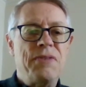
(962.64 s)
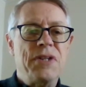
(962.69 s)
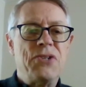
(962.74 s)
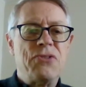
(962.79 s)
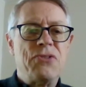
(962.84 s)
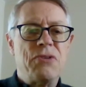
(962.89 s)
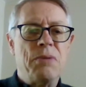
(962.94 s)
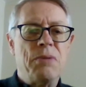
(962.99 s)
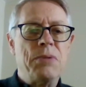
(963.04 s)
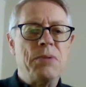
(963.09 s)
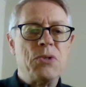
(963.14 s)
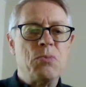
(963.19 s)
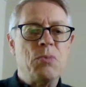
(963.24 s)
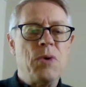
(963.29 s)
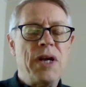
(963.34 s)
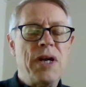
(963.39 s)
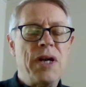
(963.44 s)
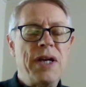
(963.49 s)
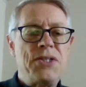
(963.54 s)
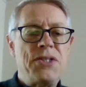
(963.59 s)
these droplets.
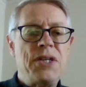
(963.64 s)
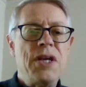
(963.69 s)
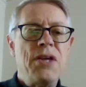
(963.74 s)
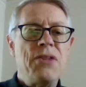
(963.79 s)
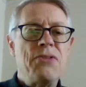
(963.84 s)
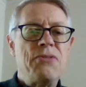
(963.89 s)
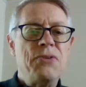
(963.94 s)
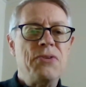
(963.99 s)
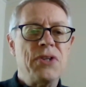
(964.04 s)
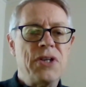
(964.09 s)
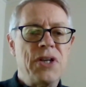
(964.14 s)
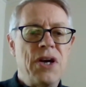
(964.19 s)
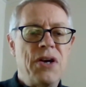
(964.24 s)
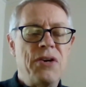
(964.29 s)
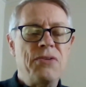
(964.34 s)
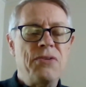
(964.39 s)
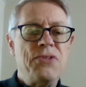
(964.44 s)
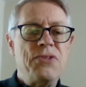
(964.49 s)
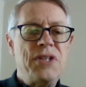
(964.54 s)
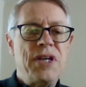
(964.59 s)
One is through the
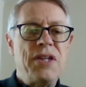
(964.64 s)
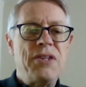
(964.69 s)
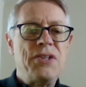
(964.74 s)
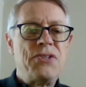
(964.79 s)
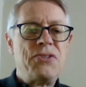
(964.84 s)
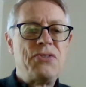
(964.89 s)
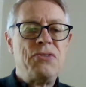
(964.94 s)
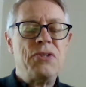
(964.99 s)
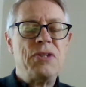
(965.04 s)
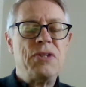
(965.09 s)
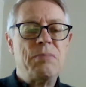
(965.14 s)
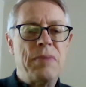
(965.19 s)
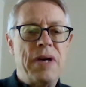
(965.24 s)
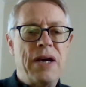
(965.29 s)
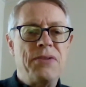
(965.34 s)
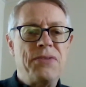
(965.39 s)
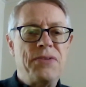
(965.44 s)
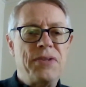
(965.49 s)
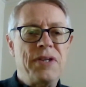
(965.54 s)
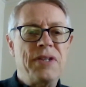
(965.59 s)
nose, the other is through the
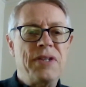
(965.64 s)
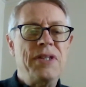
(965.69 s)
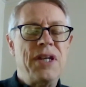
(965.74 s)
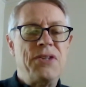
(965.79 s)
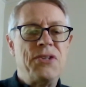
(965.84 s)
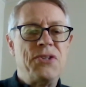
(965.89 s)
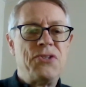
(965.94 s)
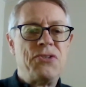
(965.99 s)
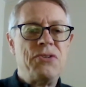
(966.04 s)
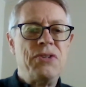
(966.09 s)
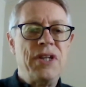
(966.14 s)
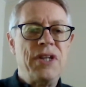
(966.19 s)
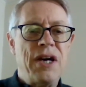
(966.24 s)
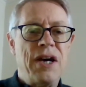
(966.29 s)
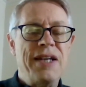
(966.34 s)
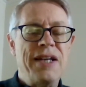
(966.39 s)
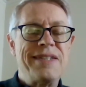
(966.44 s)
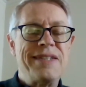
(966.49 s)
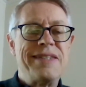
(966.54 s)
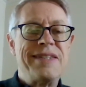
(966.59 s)
mouth, and the other is through the
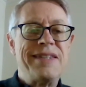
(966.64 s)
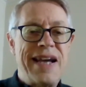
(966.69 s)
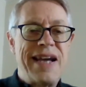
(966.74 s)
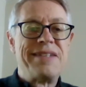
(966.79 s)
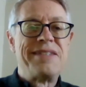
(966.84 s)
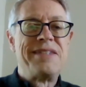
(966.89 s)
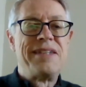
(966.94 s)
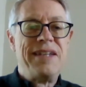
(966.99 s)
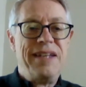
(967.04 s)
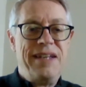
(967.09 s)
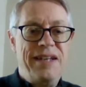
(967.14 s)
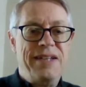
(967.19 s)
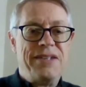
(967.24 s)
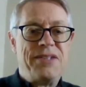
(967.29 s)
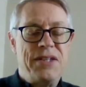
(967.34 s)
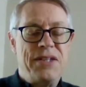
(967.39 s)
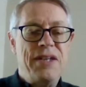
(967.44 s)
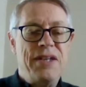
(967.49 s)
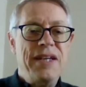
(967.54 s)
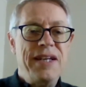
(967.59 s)
eyes. That's it.
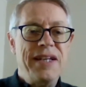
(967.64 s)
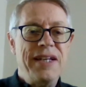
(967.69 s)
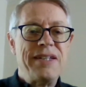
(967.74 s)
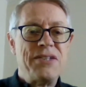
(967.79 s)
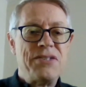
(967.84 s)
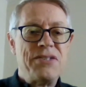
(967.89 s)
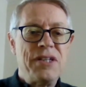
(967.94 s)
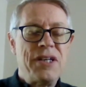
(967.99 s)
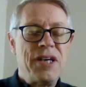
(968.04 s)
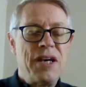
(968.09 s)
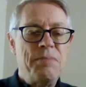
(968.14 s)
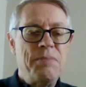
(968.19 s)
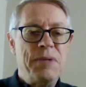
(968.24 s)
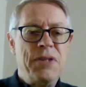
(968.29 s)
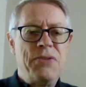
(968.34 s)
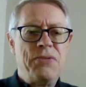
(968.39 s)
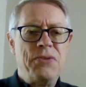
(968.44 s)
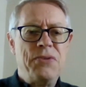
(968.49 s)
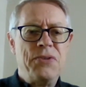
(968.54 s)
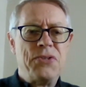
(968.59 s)
It doesn't come
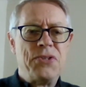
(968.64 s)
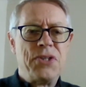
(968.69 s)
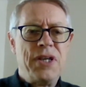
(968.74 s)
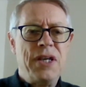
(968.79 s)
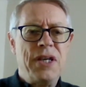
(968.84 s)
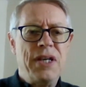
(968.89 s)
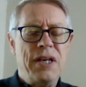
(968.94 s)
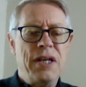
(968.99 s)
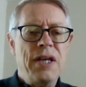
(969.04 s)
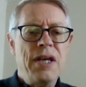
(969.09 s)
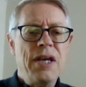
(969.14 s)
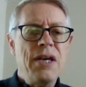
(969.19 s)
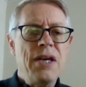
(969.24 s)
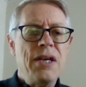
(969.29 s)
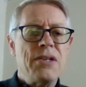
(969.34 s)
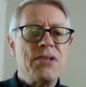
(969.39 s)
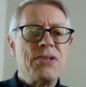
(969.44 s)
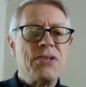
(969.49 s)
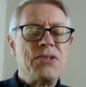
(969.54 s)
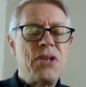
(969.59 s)
in through the skin.
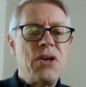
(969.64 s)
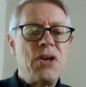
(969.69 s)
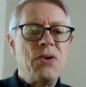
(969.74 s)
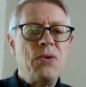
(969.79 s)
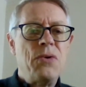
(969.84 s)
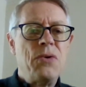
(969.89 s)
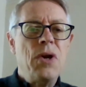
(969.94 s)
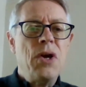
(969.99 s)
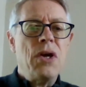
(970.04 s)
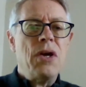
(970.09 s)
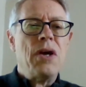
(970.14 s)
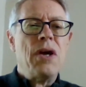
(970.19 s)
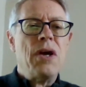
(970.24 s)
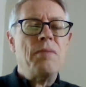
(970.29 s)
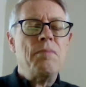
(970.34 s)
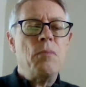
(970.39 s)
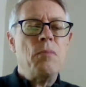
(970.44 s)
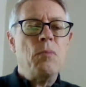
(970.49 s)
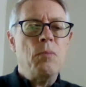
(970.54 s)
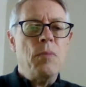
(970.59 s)
So
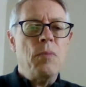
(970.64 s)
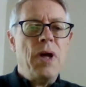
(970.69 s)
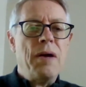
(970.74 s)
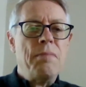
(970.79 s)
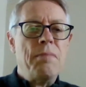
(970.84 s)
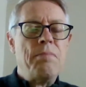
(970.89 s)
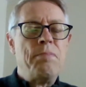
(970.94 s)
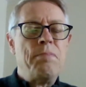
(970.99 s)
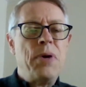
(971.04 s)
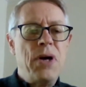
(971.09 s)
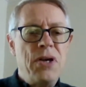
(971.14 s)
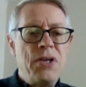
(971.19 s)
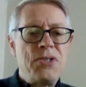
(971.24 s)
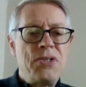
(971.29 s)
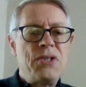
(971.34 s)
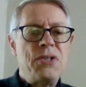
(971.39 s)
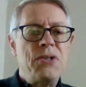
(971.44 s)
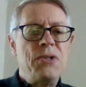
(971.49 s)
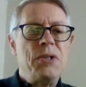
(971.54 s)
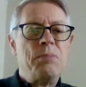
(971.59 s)

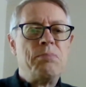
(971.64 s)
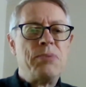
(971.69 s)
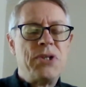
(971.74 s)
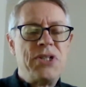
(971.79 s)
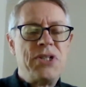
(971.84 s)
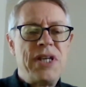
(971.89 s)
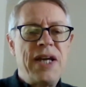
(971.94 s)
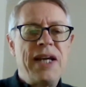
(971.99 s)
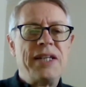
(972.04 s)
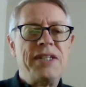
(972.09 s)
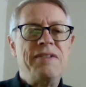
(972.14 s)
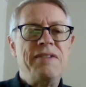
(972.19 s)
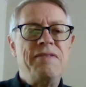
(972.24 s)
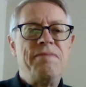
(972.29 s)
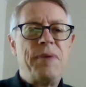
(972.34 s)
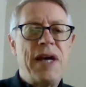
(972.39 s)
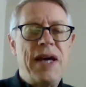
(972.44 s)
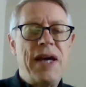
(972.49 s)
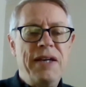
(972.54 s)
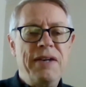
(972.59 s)
personal protective
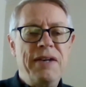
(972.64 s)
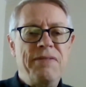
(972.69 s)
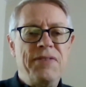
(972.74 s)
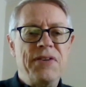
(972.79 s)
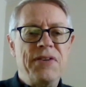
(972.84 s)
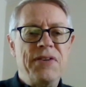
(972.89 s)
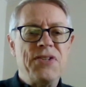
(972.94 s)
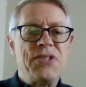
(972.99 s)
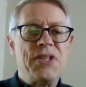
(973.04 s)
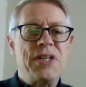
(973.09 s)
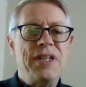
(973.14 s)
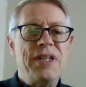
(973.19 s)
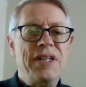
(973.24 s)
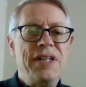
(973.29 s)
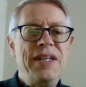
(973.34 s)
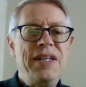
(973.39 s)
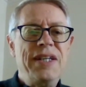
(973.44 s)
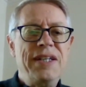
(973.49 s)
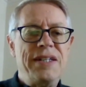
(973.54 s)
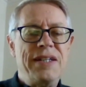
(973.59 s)
behaviors are
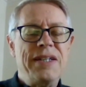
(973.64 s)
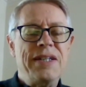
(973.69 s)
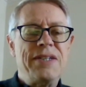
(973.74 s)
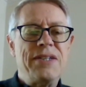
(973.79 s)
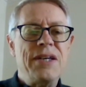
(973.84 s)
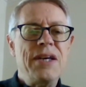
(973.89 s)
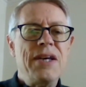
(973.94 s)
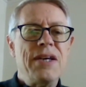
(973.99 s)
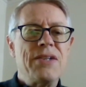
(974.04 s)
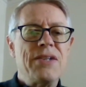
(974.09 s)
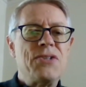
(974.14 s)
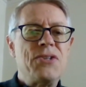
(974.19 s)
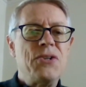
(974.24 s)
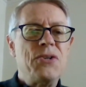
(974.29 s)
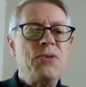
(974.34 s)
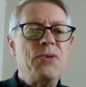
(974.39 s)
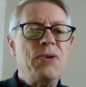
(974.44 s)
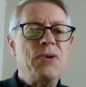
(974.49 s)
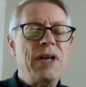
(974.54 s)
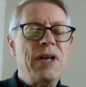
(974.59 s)
needed
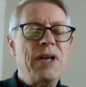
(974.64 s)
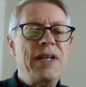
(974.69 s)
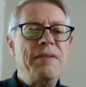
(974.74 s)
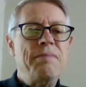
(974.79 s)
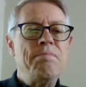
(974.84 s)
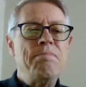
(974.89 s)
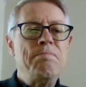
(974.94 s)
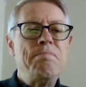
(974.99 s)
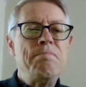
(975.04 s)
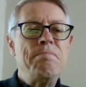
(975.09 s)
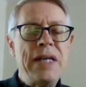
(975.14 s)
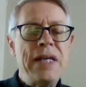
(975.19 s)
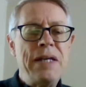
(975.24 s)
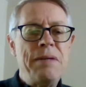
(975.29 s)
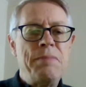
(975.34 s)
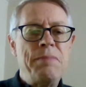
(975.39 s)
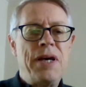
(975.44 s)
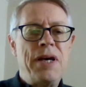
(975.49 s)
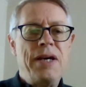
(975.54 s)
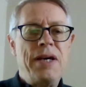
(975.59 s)
to
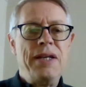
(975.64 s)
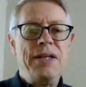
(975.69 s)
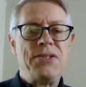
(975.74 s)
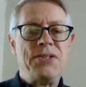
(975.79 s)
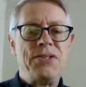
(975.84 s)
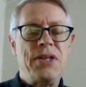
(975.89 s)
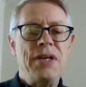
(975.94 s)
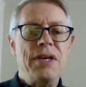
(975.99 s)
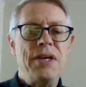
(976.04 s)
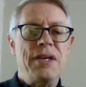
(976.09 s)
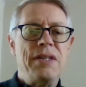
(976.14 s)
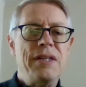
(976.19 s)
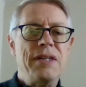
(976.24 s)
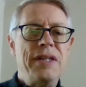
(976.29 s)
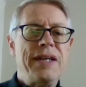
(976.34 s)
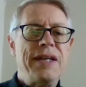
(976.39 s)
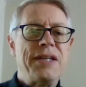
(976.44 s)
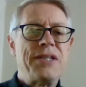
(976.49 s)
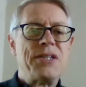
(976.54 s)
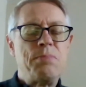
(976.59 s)
minimize the
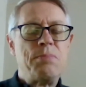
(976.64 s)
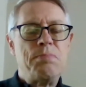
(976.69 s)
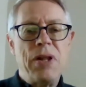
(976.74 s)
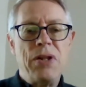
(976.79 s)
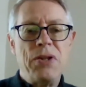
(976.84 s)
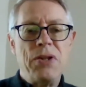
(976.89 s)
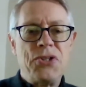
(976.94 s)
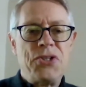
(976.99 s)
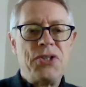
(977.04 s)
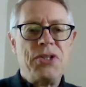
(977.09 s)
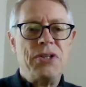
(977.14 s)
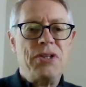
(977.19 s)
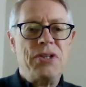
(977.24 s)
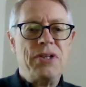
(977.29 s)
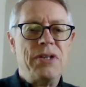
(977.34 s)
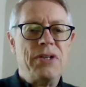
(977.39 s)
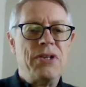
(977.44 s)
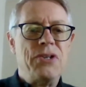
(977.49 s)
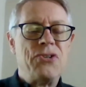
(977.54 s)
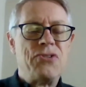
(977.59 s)

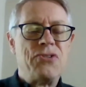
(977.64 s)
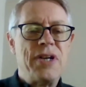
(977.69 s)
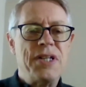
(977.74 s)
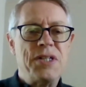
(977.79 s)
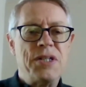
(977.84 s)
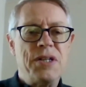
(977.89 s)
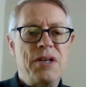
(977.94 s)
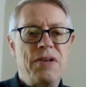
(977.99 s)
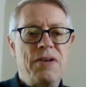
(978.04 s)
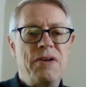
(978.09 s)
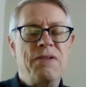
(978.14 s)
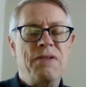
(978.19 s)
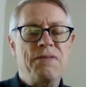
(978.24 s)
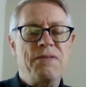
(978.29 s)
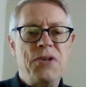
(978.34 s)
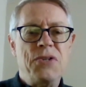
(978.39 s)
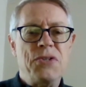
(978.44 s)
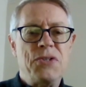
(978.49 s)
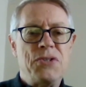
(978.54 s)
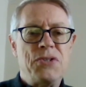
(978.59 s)
expulsion and of
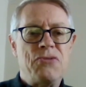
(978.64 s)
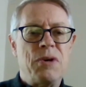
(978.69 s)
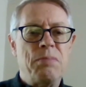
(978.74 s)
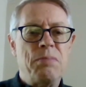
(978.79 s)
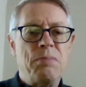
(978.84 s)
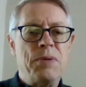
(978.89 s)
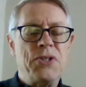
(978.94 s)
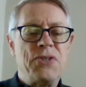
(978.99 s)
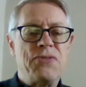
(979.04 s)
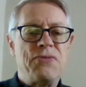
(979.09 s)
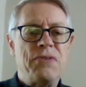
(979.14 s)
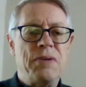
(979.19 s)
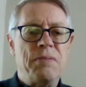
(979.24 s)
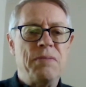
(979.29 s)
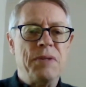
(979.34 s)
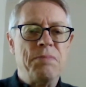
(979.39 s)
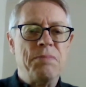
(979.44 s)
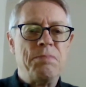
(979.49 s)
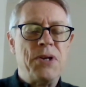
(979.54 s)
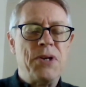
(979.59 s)
those droplets from
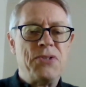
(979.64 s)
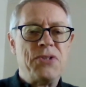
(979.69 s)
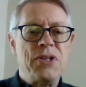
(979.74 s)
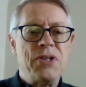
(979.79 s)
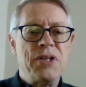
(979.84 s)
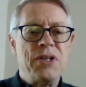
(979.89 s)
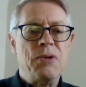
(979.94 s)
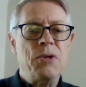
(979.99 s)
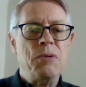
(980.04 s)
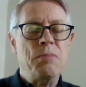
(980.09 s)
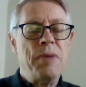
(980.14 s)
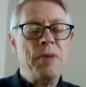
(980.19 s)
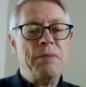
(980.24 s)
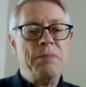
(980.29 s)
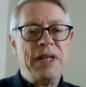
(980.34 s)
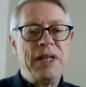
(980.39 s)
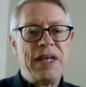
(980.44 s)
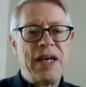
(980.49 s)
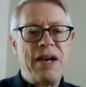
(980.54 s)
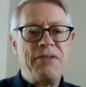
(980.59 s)
the person who may
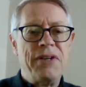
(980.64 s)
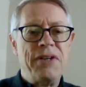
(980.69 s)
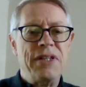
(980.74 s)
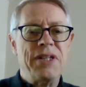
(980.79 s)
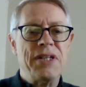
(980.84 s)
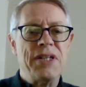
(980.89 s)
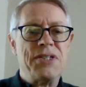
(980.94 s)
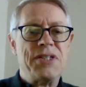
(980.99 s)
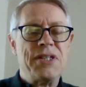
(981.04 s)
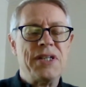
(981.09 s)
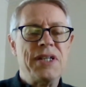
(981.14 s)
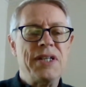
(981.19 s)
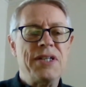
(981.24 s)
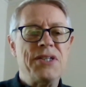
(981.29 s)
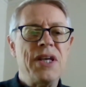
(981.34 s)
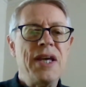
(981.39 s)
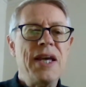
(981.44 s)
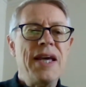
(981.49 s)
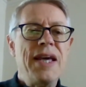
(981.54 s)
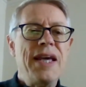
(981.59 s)
be carrying the
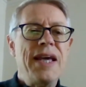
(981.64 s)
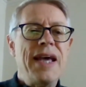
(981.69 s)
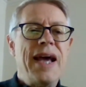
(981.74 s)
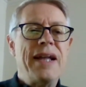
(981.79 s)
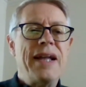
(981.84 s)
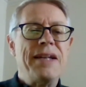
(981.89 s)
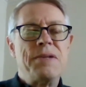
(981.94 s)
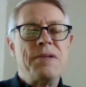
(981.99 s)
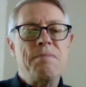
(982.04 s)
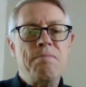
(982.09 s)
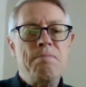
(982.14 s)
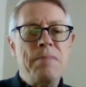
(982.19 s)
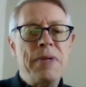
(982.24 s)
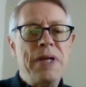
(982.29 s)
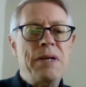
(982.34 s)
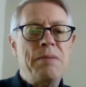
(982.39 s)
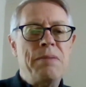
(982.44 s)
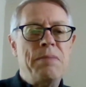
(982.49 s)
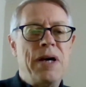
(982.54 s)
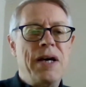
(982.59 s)
disease, and to
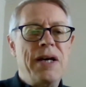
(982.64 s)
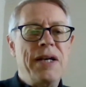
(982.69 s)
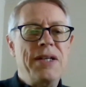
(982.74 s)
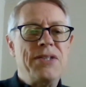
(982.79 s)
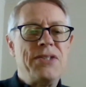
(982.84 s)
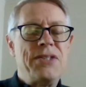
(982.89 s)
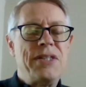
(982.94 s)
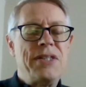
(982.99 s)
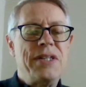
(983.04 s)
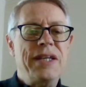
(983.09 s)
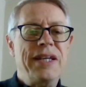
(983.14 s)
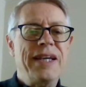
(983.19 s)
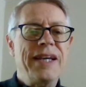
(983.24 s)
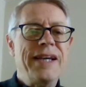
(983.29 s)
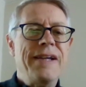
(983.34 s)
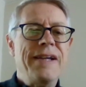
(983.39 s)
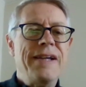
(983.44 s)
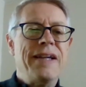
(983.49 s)
minimize the